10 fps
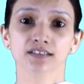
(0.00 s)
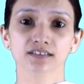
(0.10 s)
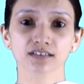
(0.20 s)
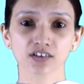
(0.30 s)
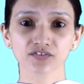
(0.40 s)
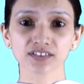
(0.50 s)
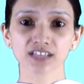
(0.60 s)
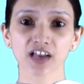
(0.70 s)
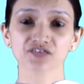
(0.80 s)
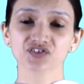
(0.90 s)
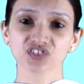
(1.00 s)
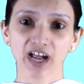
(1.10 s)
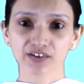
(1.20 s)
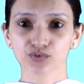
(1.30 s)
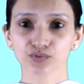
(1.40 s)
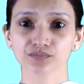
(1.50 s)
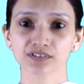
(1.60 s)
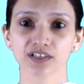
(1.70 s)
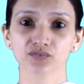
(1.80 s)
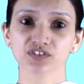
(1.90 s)
servers have chat rooms
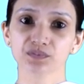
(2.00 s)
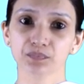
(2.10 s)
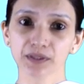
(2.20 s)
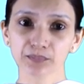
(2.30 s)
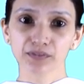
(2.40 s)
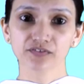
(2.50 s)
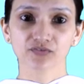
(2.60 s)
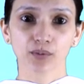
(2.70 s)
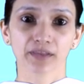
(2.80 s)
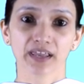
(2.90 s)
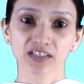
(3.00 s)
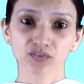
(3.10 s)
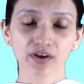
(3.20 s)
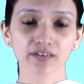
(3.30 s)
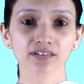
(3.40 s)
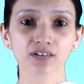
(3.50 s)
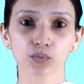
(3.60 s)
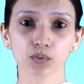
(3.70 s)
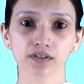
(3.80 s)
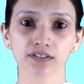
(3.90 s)
in which people from anywhere in the
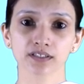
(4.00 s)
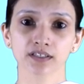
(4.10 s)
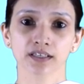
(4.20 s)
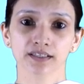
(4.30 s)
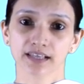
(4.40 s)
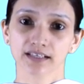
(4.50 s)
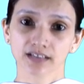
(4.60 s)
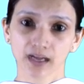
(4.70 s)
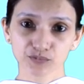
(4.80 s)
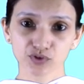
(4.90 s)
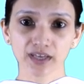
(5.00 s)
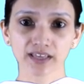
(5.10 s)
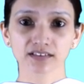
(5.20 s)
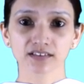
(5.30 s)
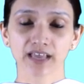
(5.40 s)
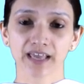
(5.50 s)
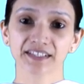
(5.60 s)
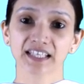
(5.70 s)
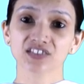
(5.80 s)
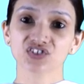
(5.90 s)
world can come together
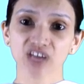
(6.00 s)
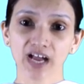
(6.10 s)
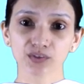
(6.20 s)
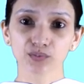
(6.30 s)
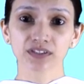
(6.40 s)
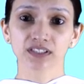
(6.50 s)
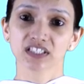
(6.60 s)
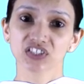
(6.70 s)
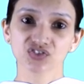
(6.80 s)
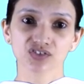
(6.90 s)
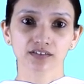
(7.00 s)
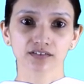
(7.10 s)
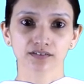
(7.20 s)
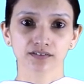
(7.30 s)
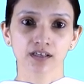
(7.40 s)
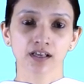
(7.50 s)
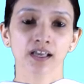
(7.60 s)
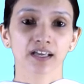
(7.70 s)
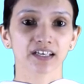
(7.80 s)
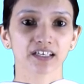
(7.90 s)
and can chat with each other.
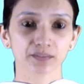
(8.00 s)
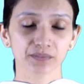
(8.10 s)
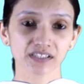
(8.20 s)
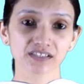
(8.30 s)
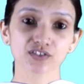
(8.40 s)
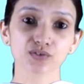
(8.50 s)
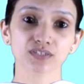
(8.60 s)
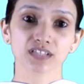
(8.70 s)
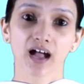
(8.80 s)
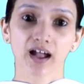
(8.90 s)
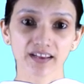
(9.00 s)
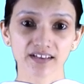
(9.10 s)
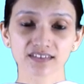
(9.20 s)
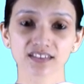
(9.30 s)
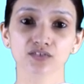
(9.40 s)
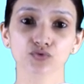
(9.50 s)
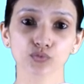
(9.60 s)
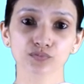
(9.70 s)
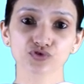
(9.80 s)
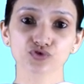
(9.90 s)
Criminals use IRC
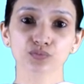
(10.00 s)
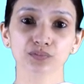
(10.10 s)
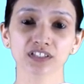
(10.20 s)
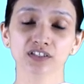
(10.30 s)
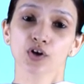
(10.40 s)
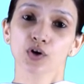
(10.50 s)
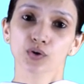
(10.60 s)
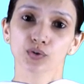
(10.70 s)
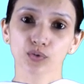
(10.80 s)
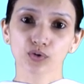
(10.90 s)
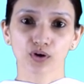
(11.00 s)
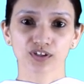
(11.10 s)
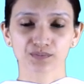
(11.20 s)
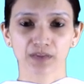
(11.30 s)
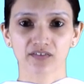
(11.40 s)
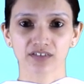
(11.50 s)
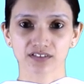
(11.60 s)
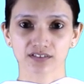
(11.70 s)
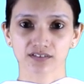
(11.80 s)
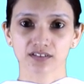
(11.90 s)
rooms to meet
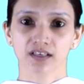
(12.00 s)
co-conspirators.